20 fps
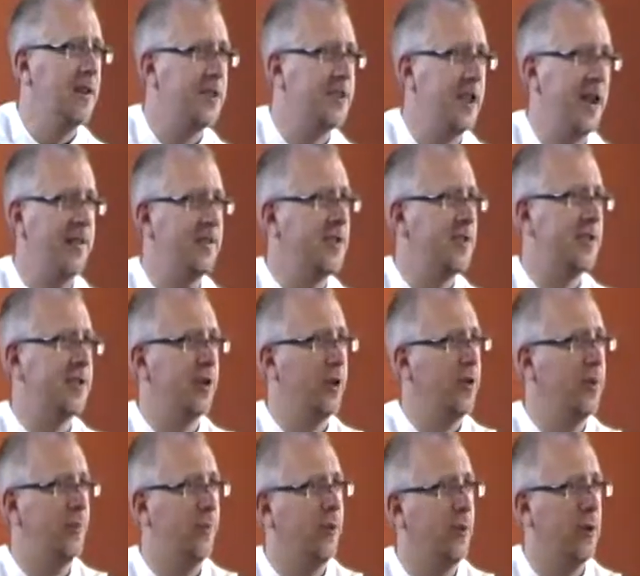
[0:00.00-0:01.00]
in ourselves is
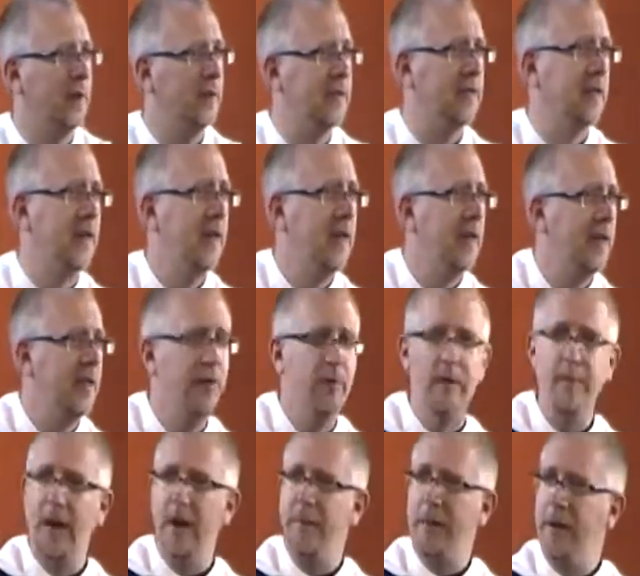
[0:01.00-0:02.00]
so important, that
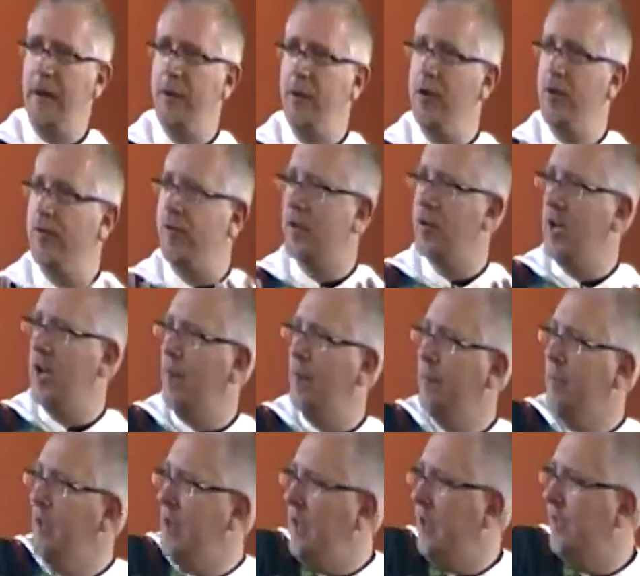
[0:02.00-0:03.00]
we might be able to
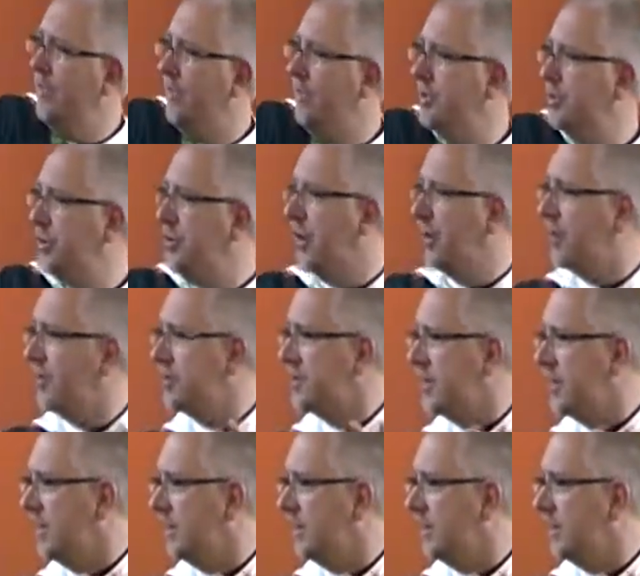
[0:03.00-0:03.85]
overcome the struggles,